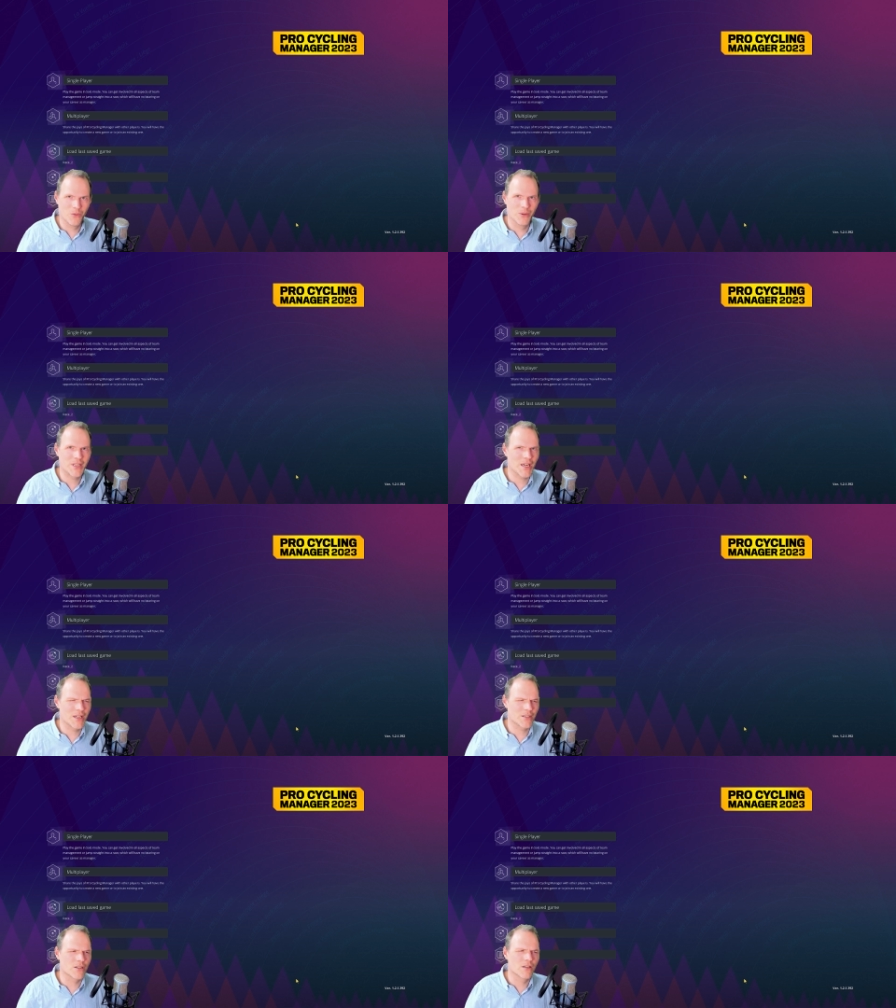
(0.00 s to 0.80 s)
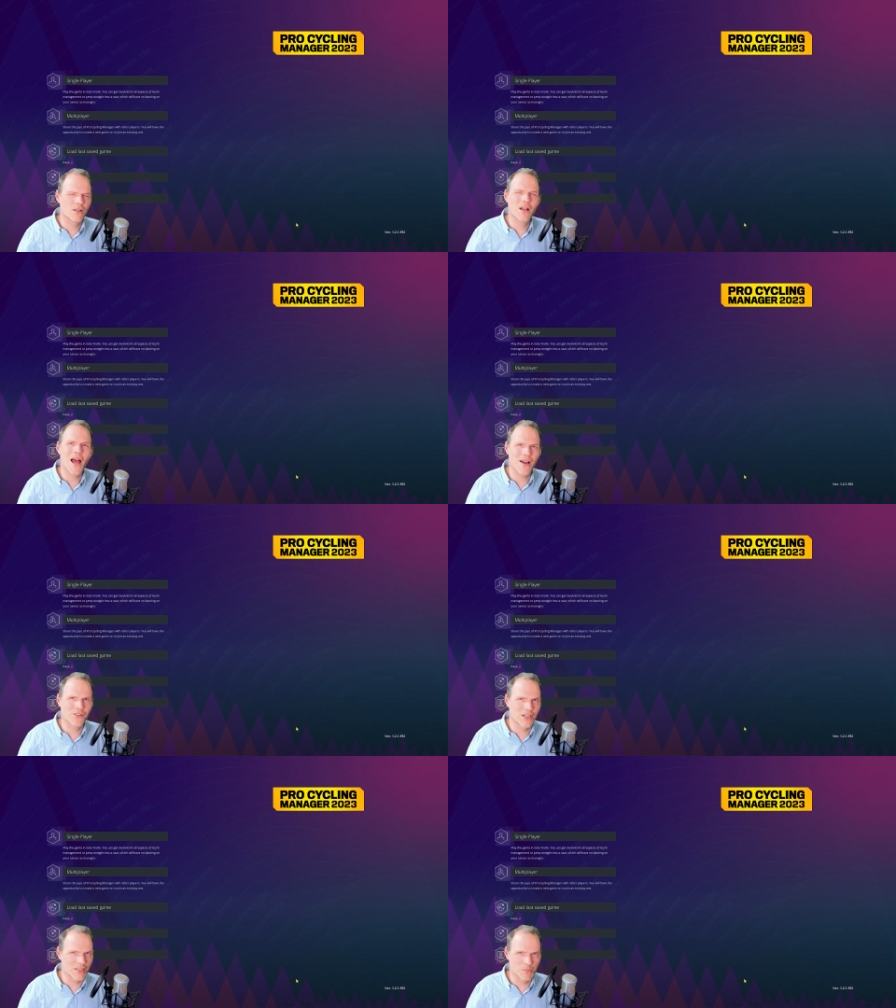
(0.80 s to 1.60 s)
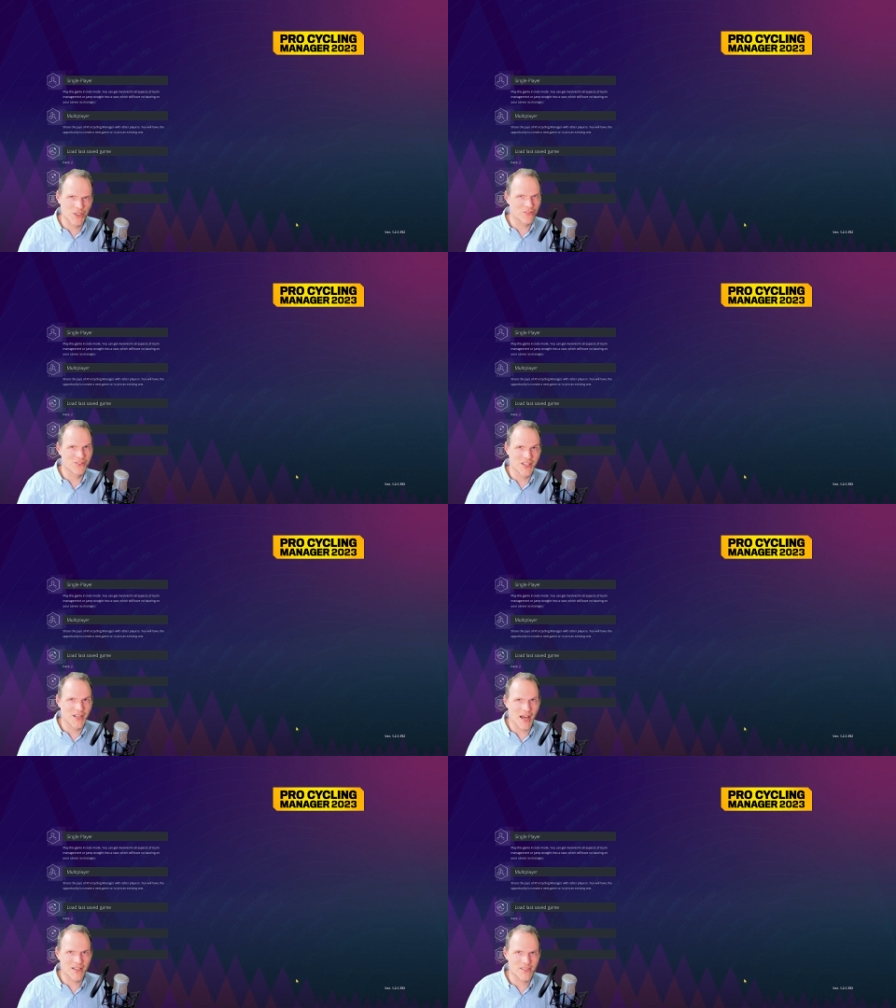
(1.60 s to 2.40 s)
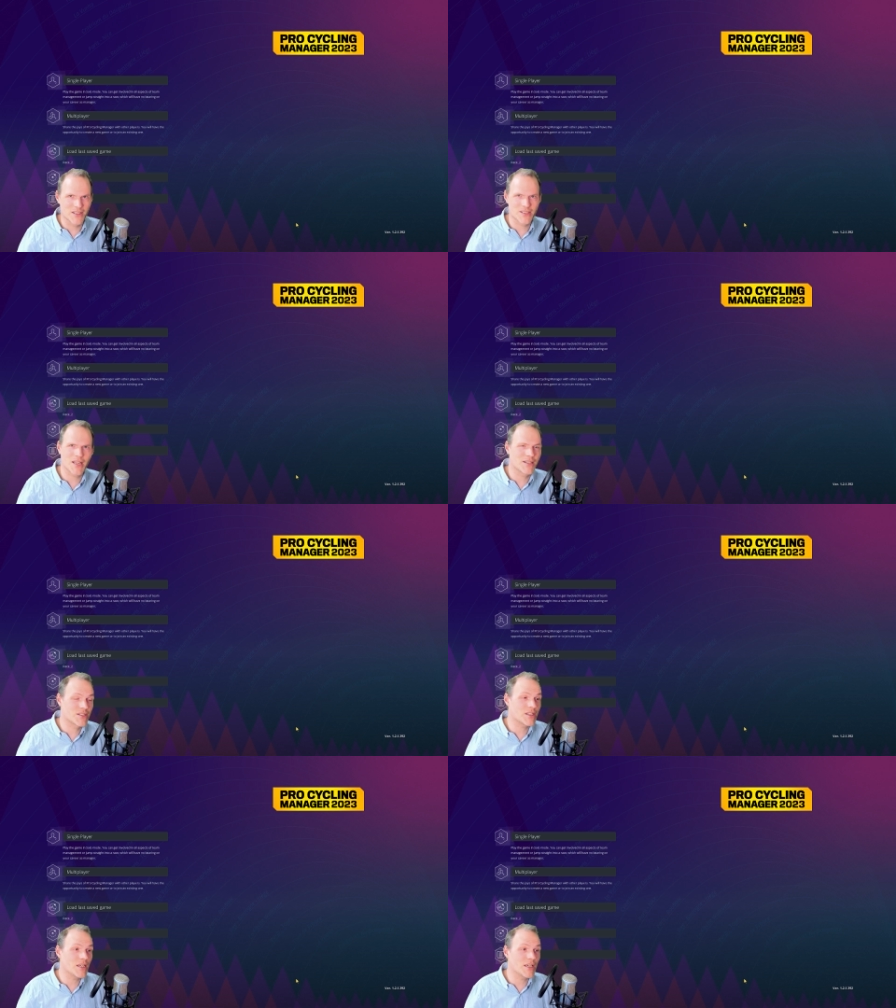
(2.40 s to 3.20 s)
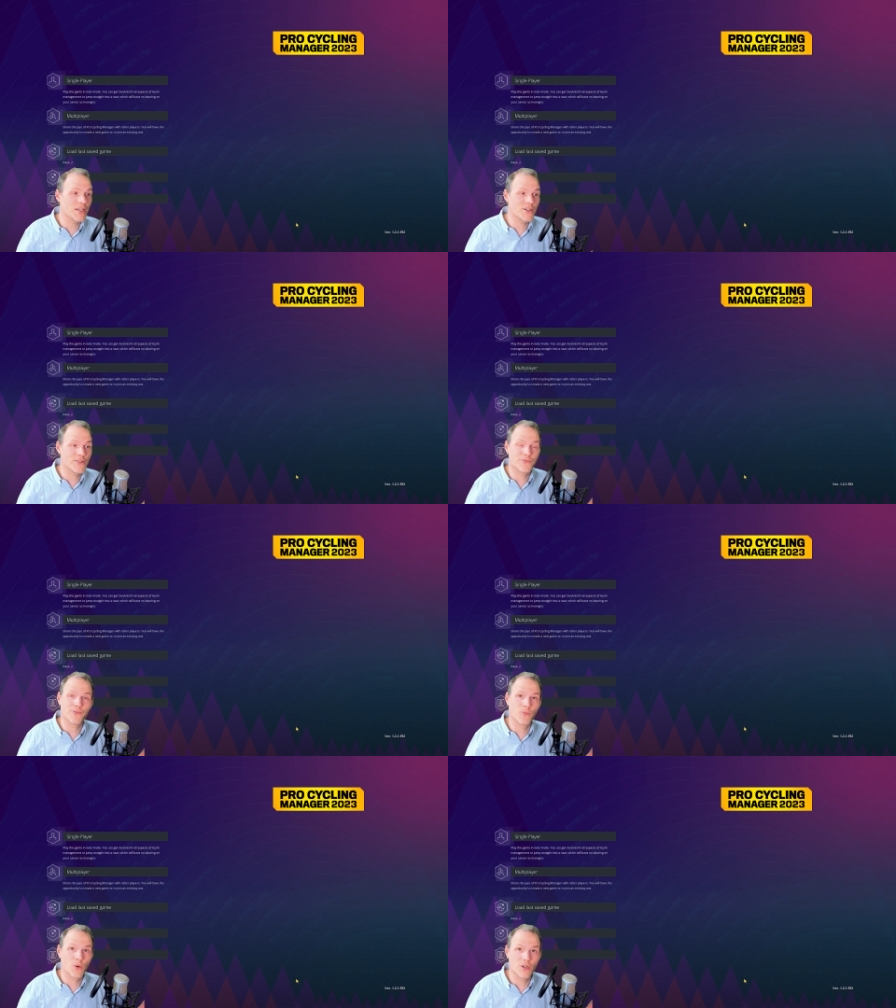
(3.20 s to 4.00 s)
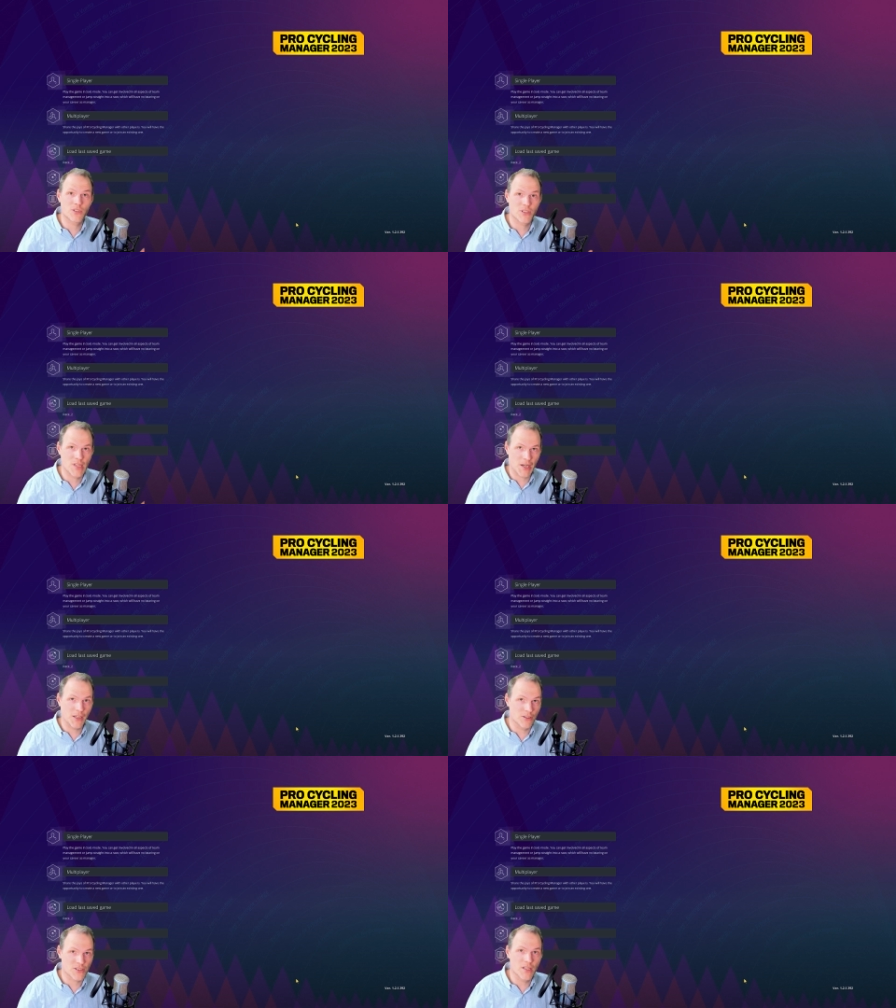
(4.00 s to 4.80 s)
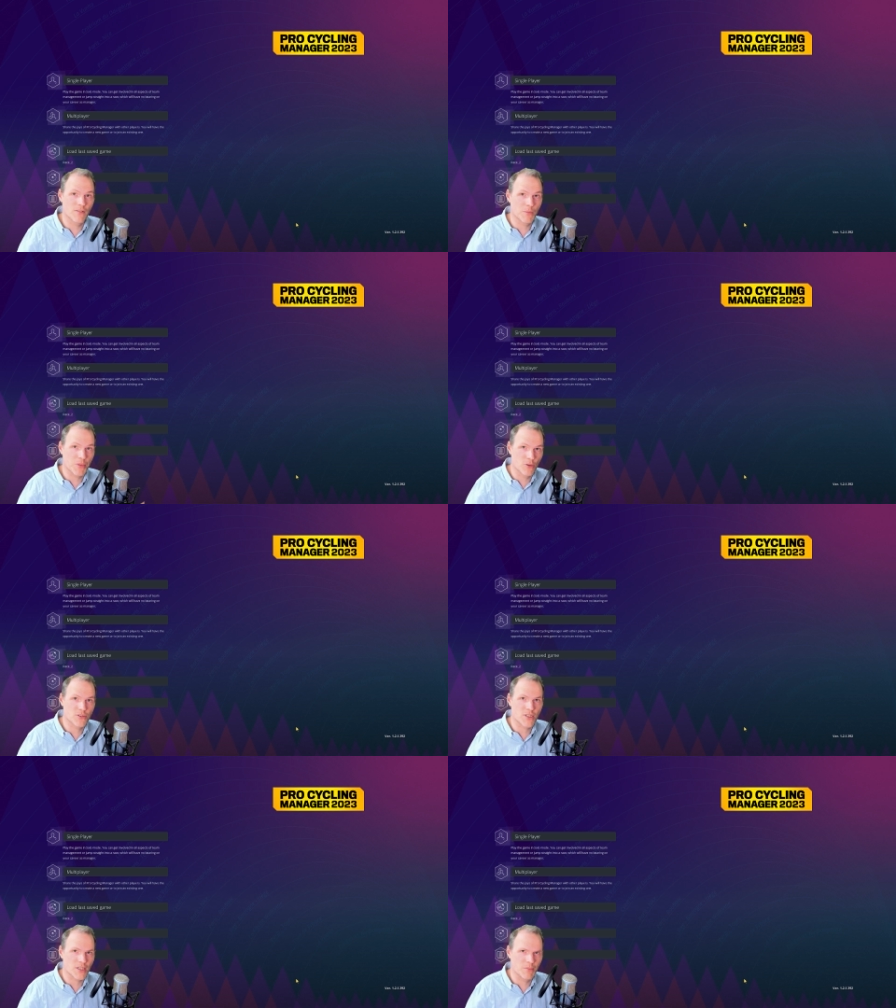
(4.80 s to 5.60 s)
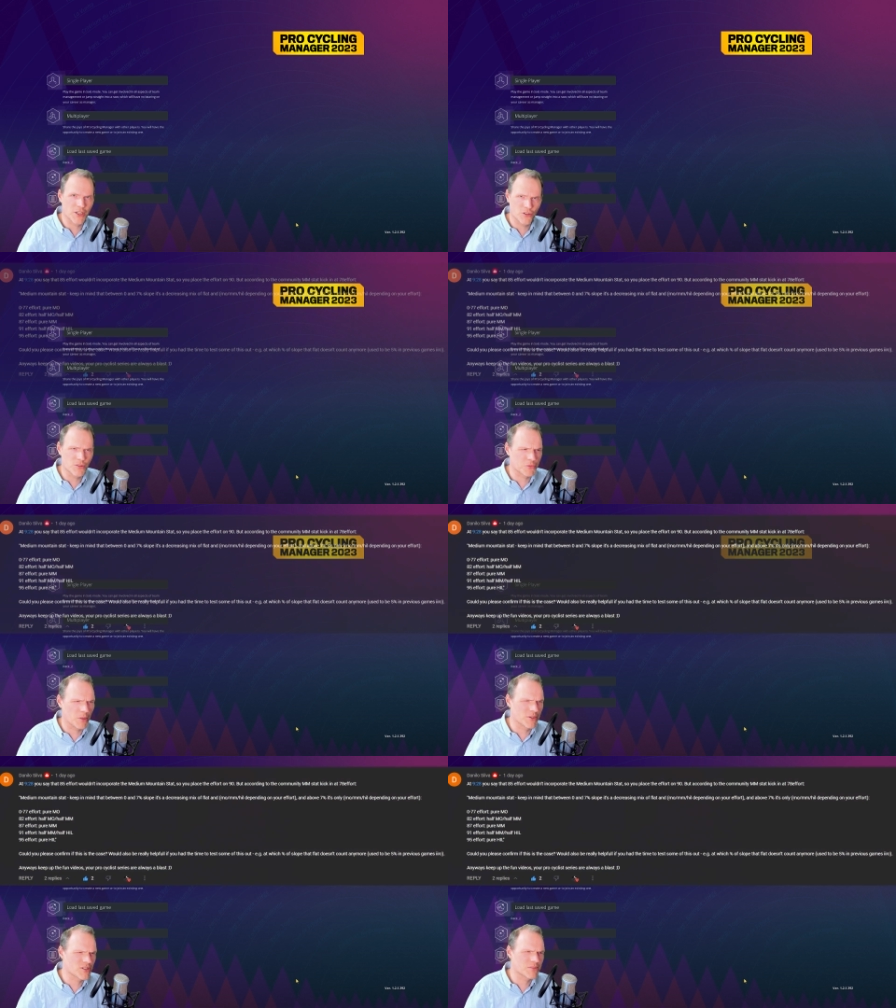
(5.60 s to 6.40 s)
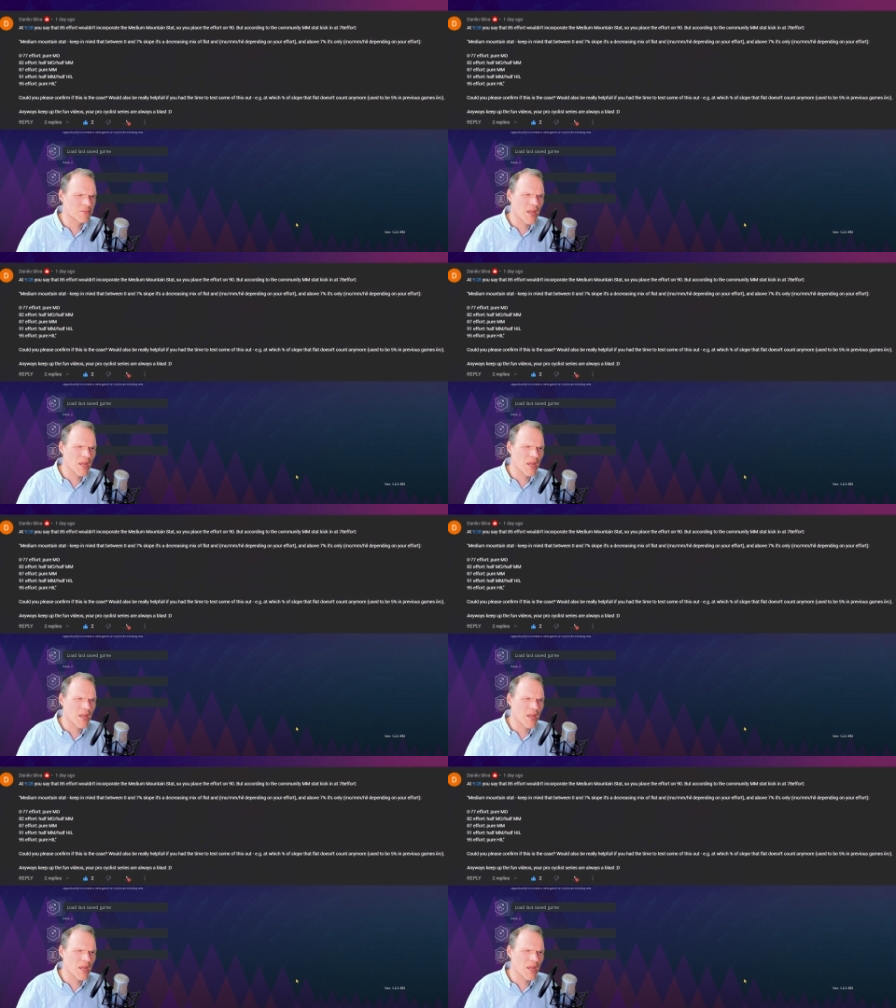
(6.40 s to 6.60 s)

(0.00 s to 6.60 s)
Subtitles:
we can have a little bit of an analysis and see if what Danilo Silva posted in my YouTube comments